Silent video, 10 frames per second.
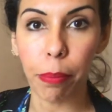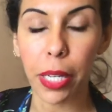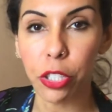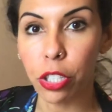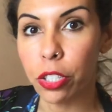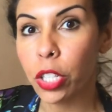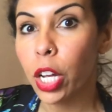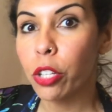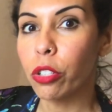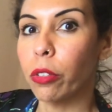measures
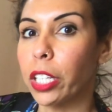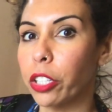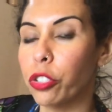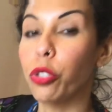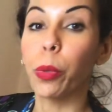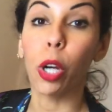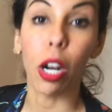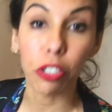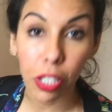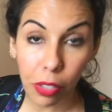so that you're super
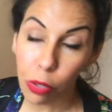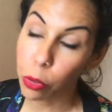cautious,